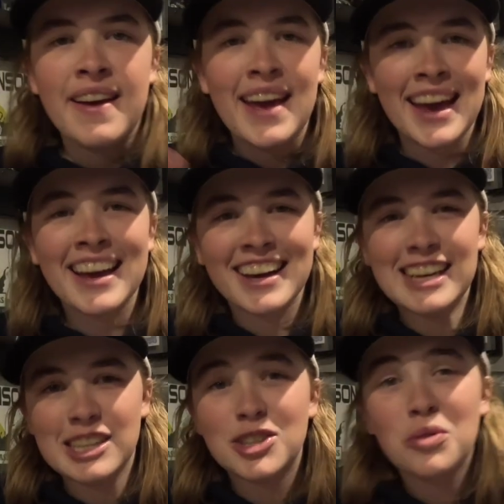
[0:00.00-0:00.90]
Hey
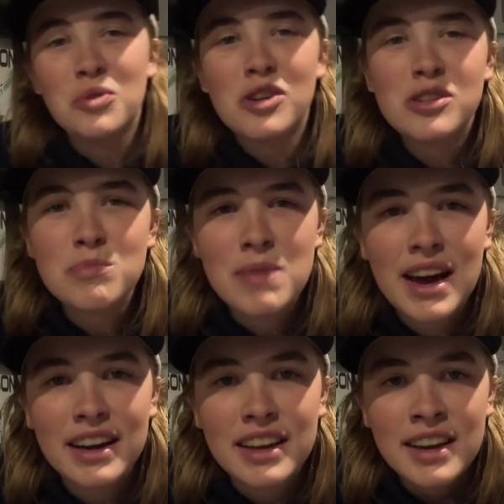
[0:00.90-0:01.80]
guys, so welcome
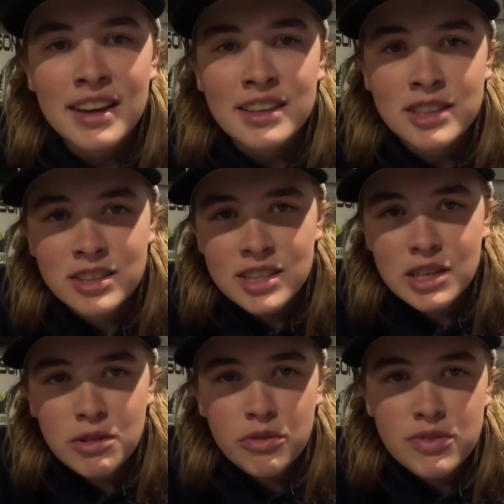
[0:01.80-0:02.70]
back to
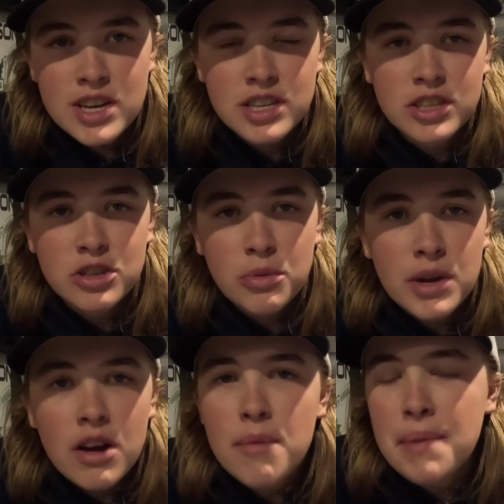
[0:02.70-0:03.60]
Sydney Reel Fishing. So
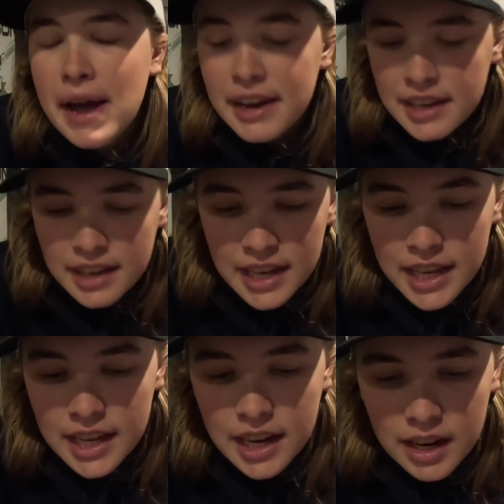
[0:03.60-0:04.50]
we are back.
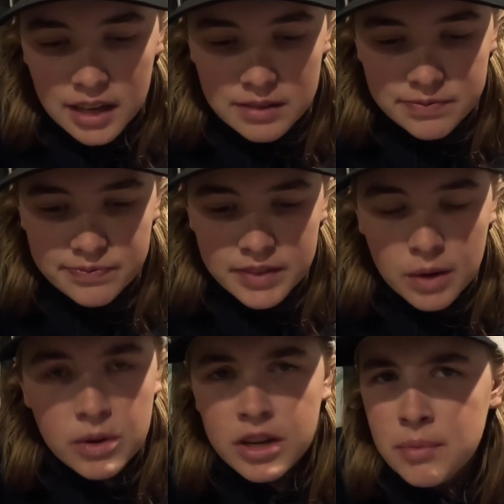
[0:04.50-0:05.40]

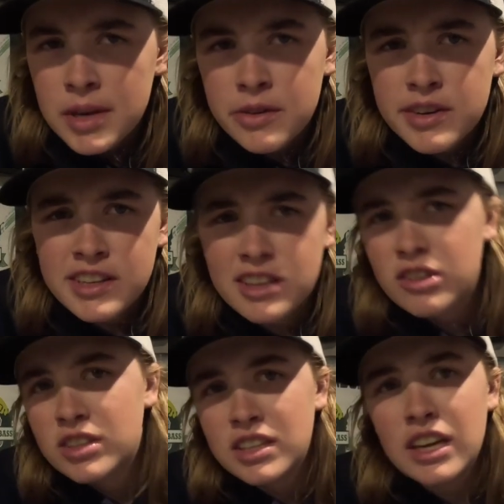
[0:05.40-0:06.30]
We're gonna be doing a
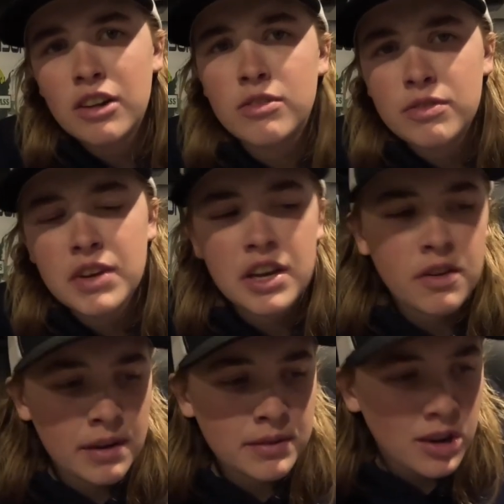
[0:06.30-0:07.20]
little sit-down video.
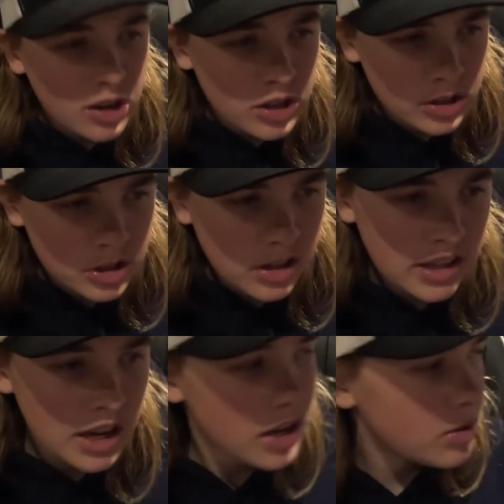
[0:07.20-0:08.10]
I'm gonna show
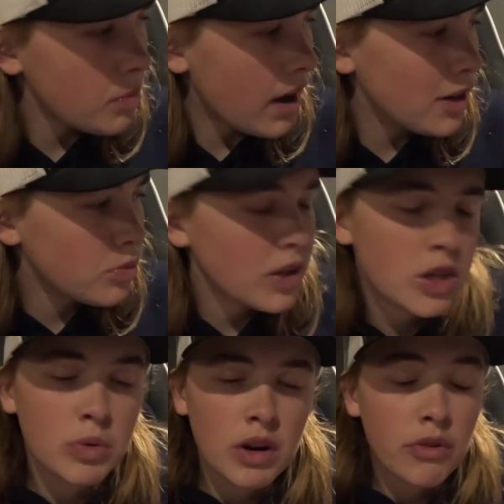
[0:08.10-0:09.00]
you guys my
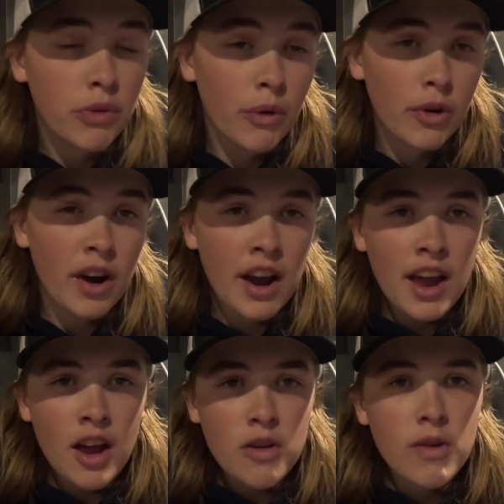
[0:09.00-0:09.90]
2024
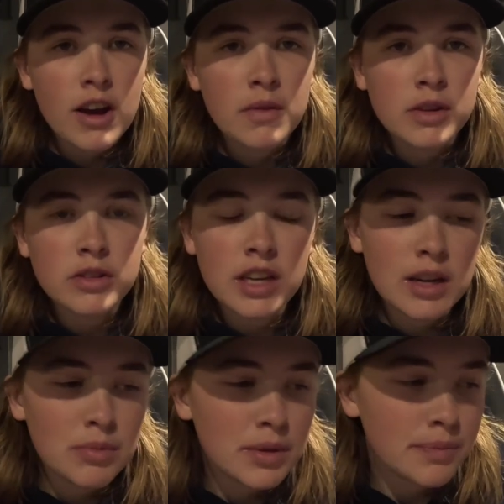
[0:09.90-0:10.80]
rod and reel
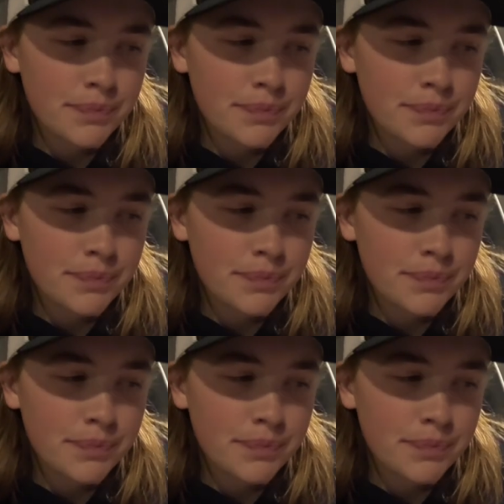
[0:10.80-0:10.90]
setups.